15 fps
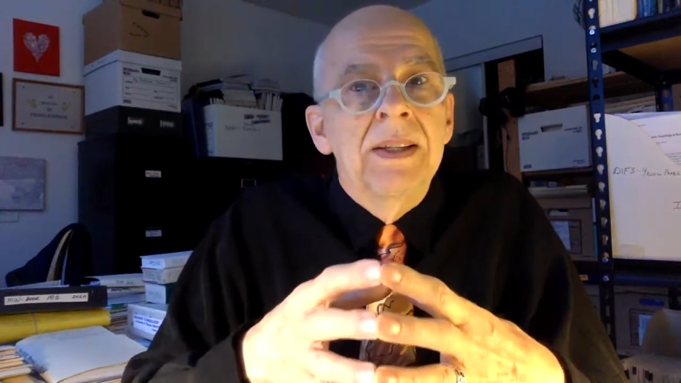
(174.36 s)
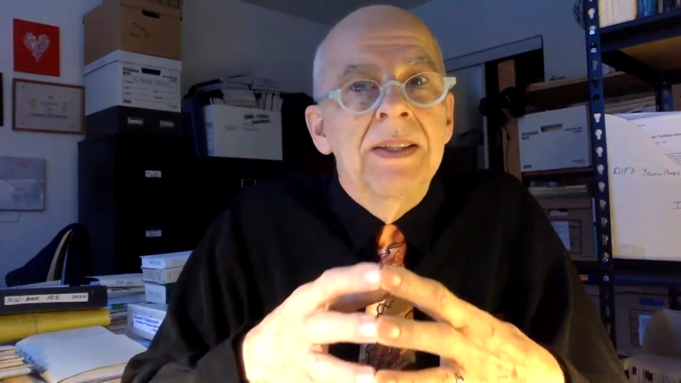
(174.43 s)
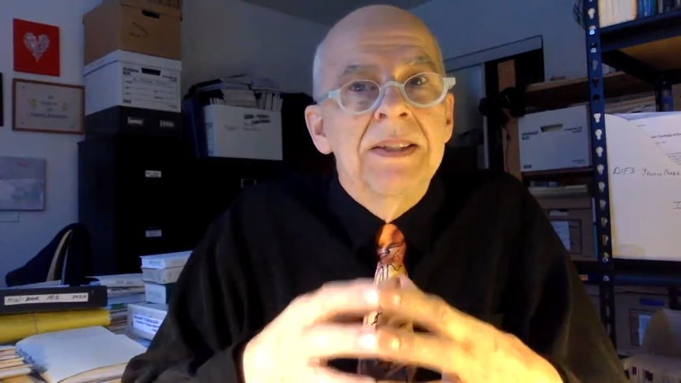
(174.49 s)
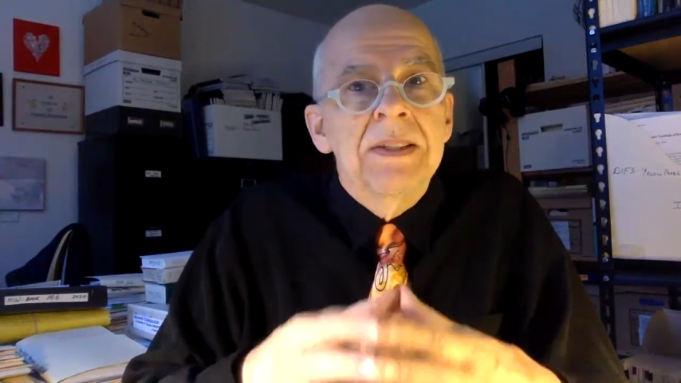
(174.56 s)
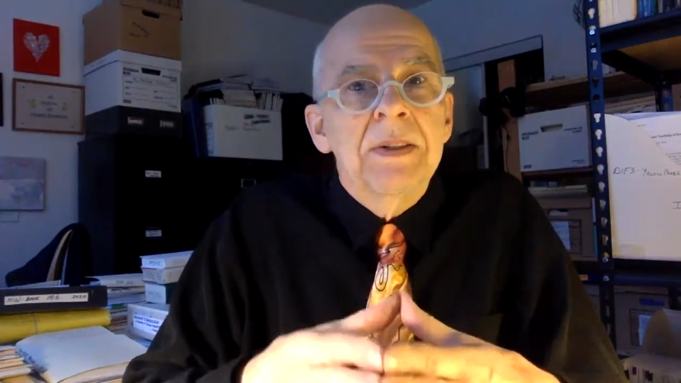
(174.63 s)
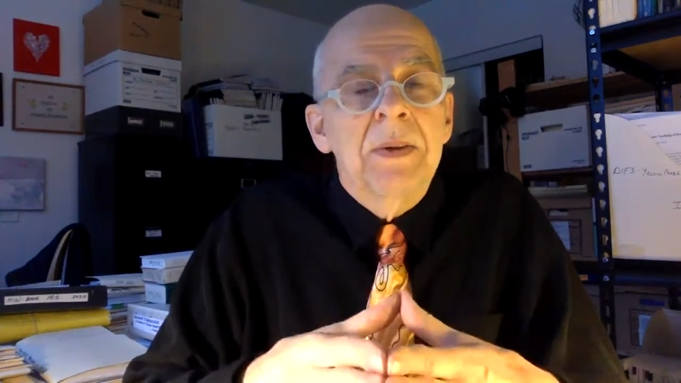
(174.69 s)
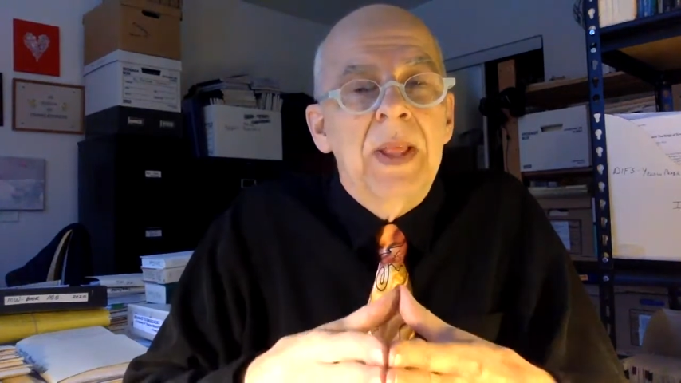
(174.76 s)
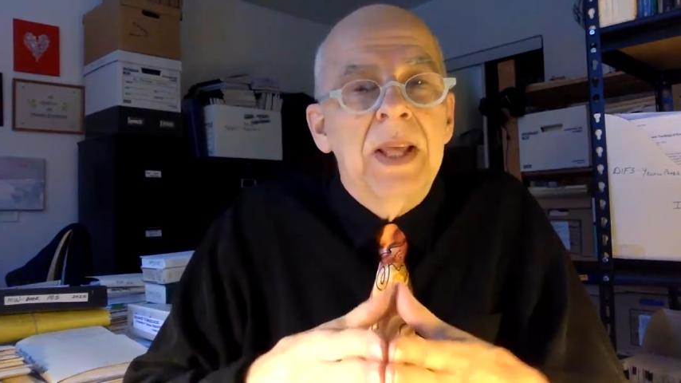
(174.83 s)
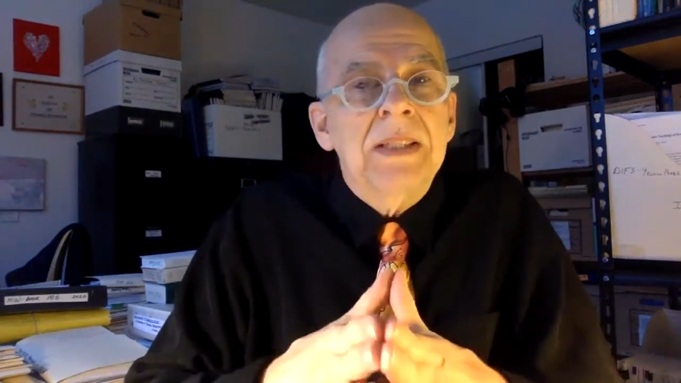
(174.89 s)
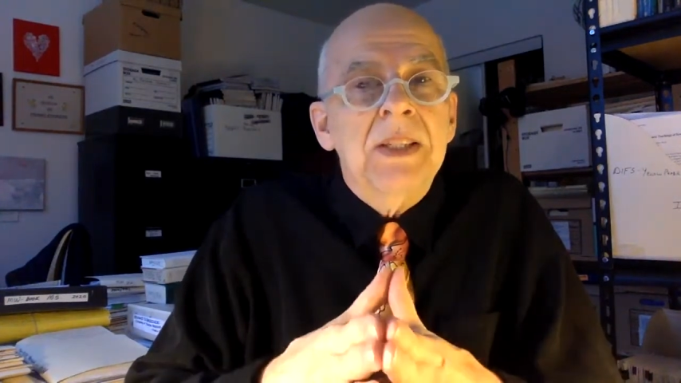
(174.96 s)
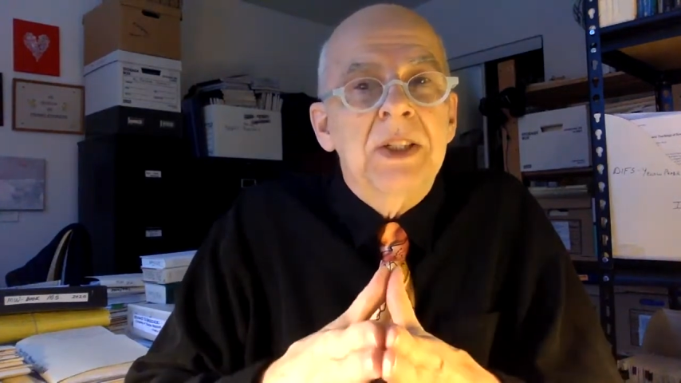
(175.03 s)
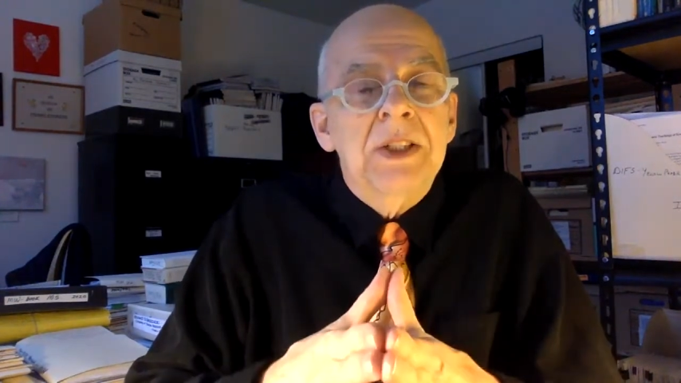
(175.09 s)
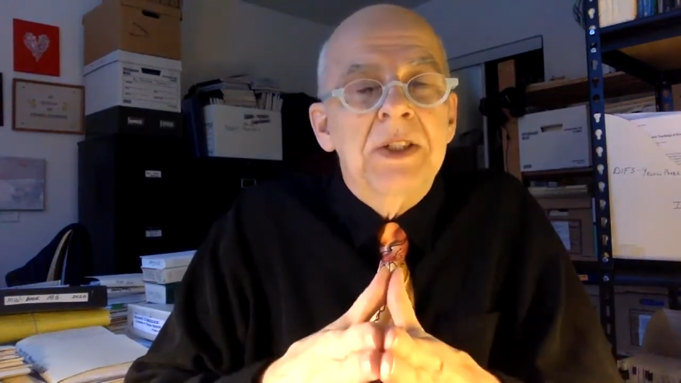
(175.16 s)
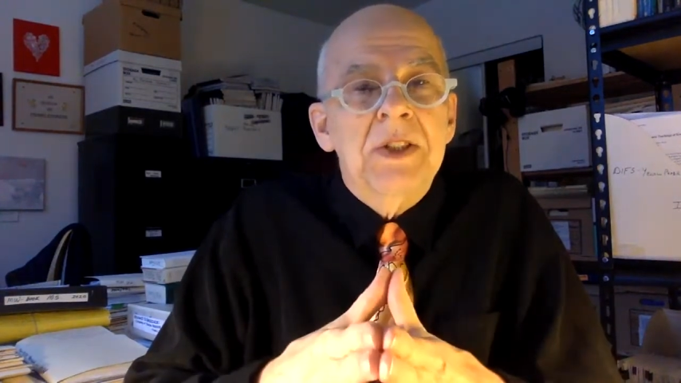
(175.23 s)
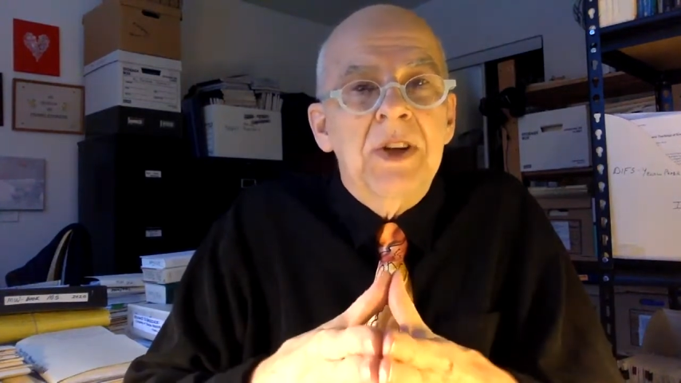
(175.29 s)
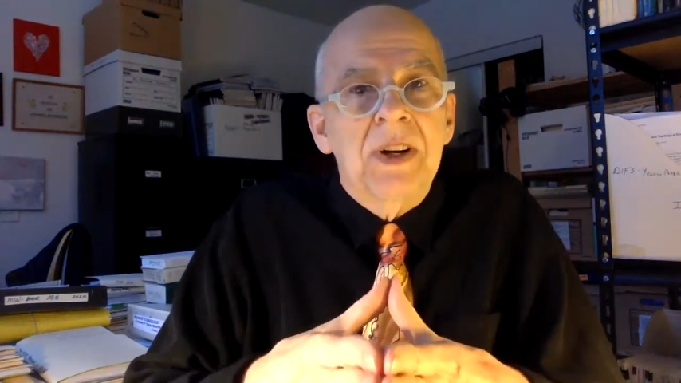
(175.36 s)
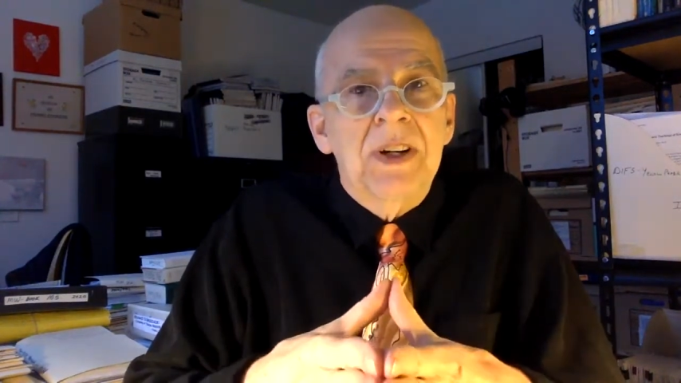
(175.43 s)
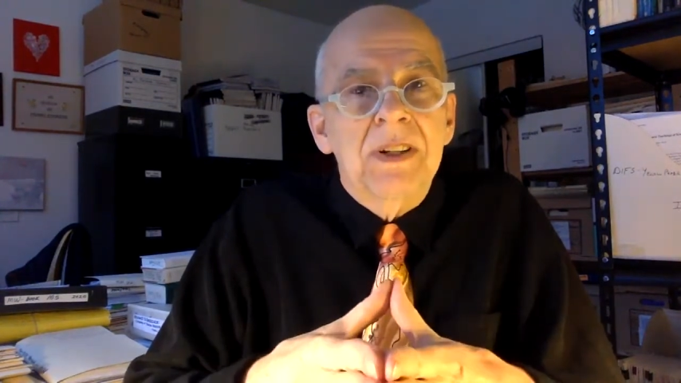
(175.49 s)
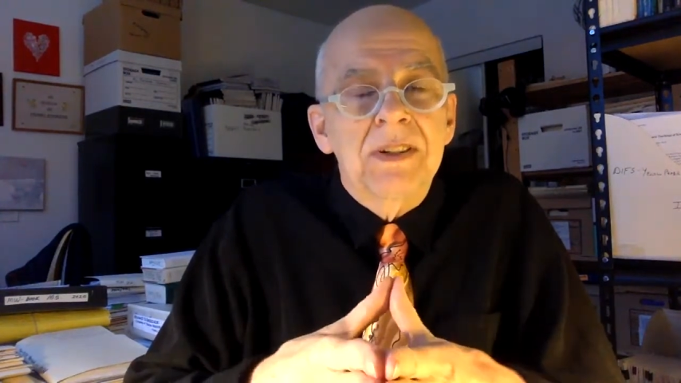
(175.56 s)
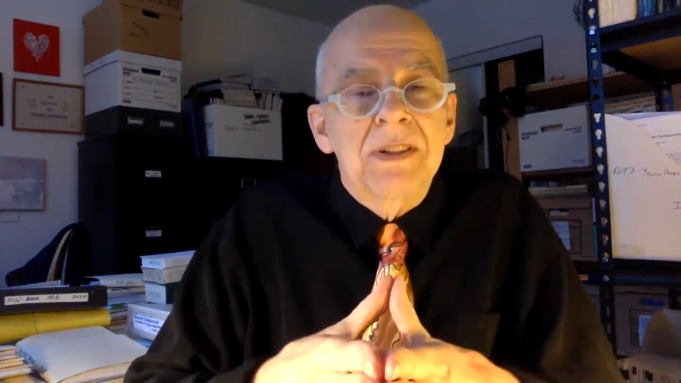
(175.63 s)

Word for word: So that's a good start.